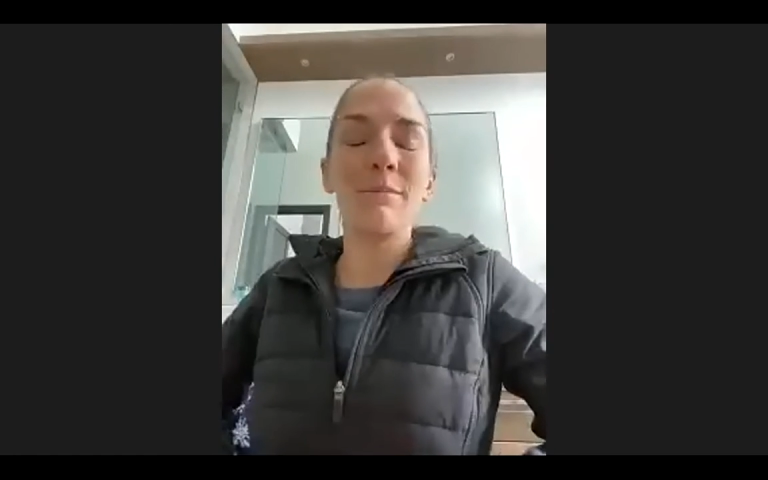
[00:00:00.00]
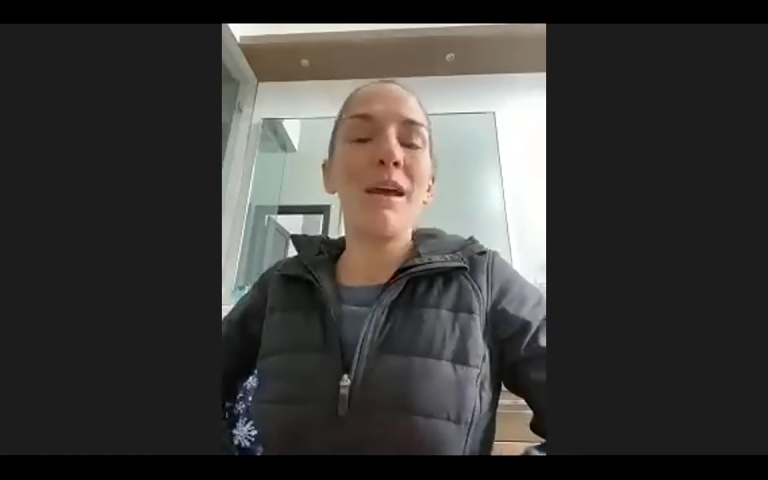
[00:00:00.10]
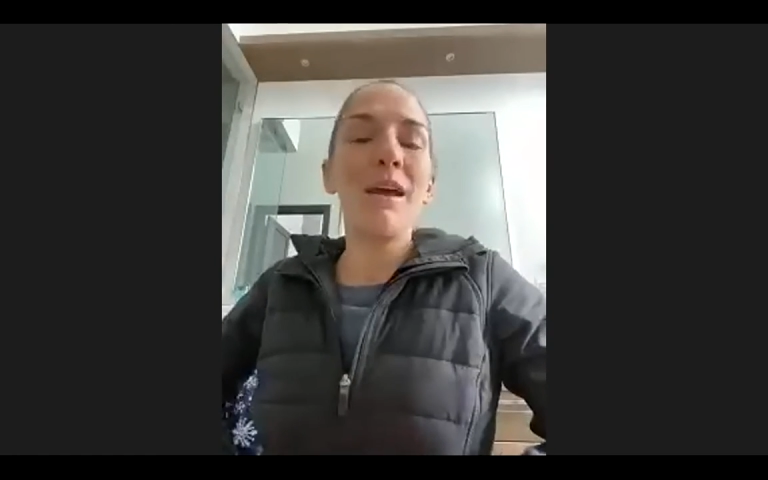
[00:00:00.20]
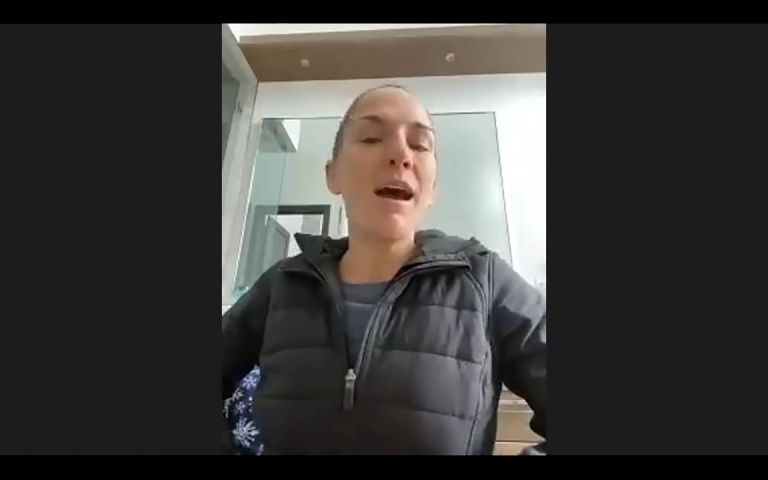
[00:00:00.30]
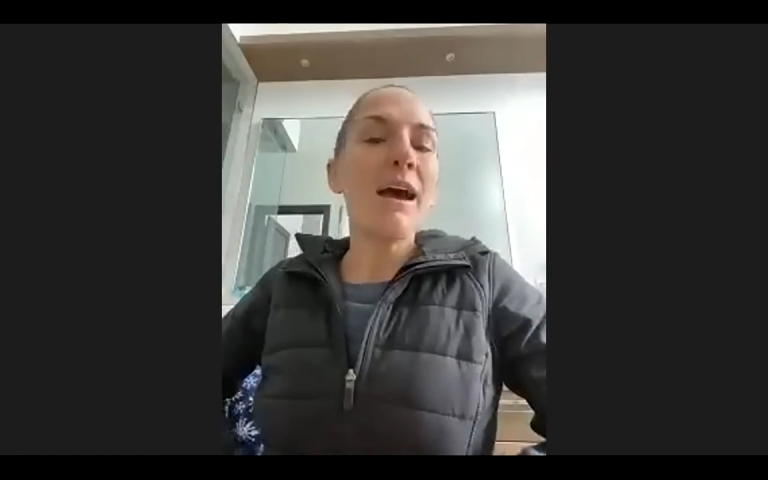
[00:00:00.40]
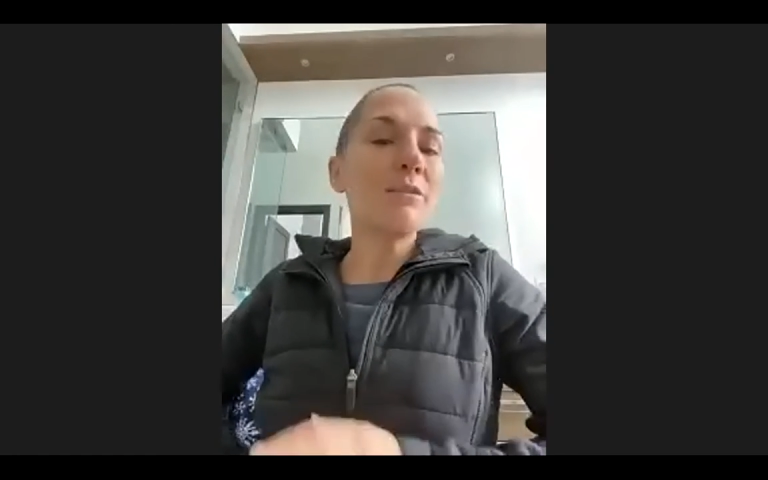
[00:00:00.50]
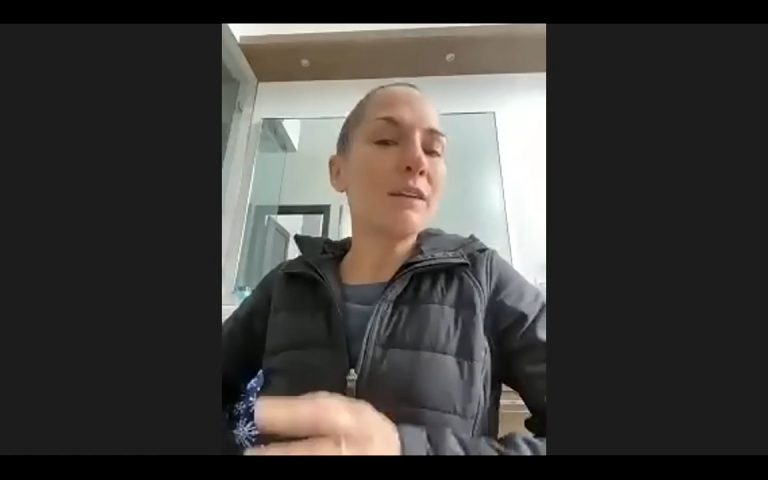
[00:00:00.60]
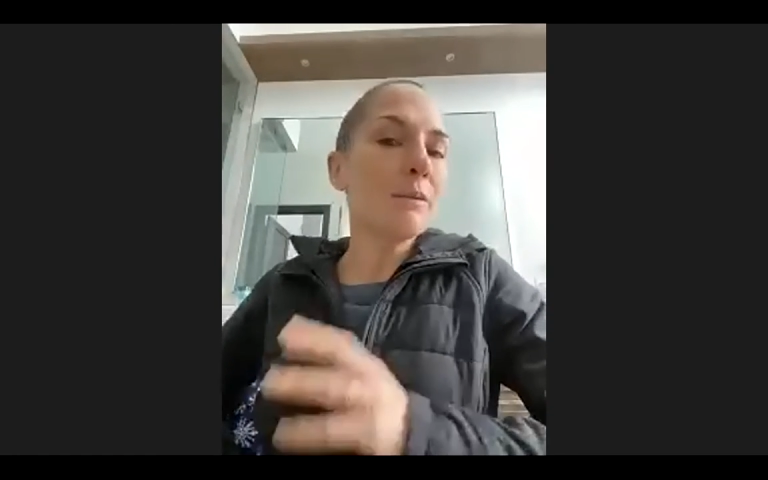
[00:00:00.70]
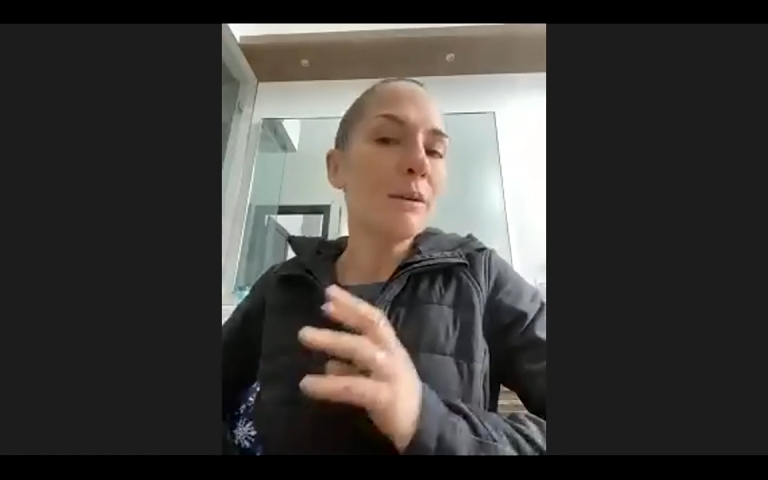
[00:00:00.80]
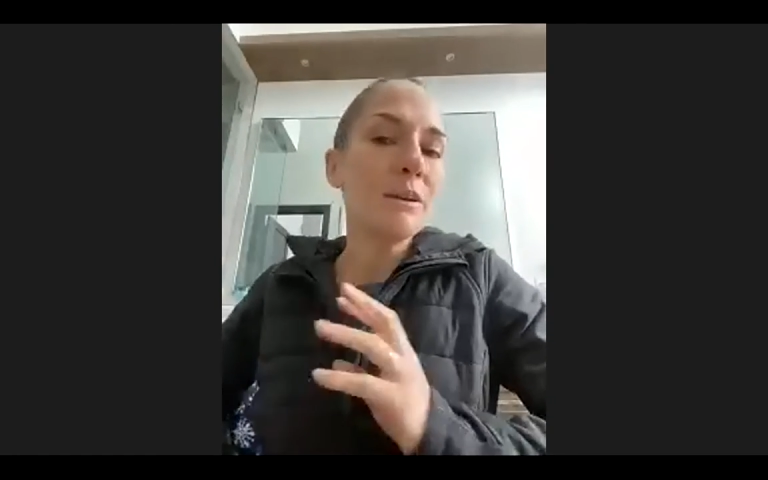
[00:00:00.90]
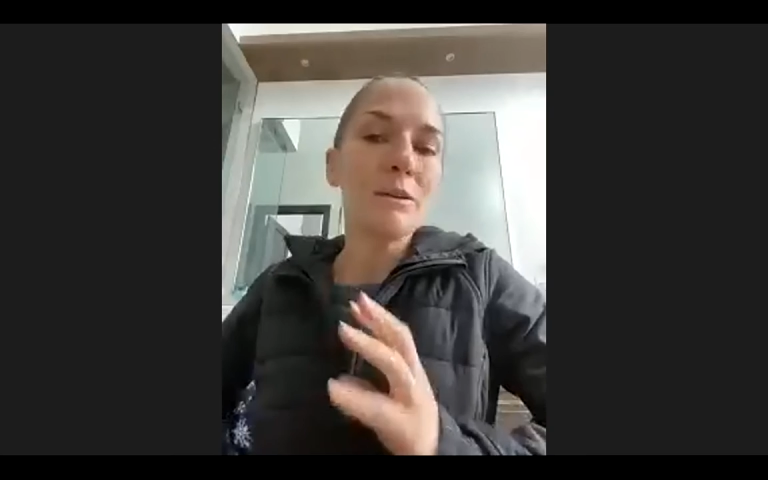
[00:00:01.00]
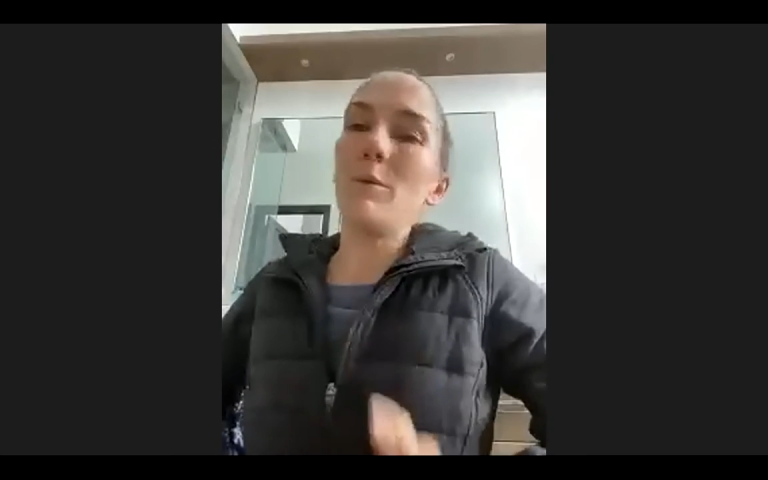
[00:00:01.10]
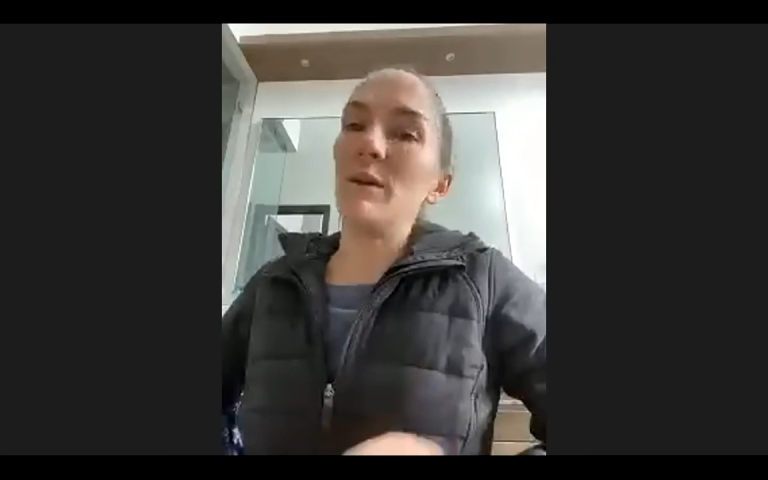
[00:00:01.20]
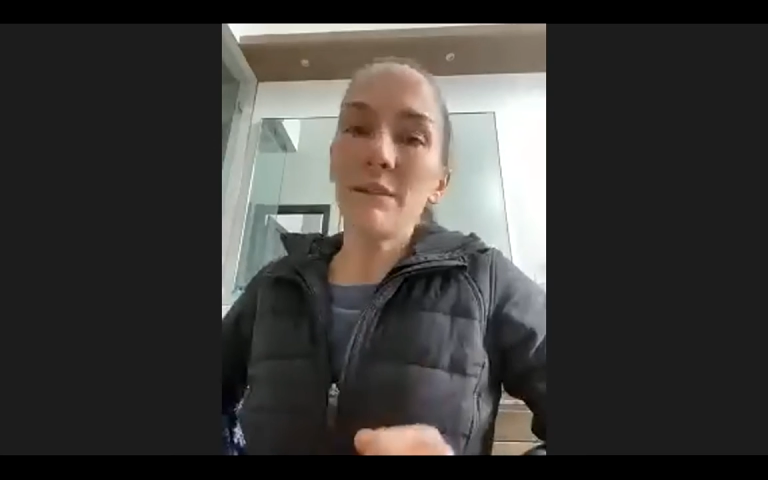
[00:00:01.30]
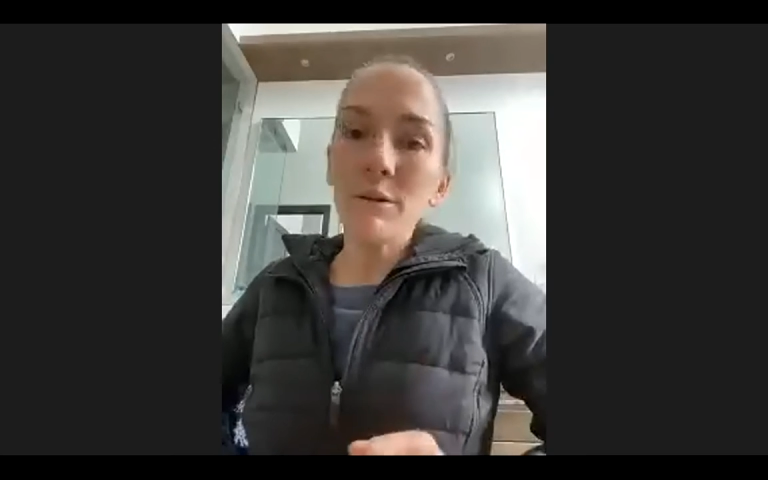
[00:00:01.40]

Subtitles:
I don't care where your points are right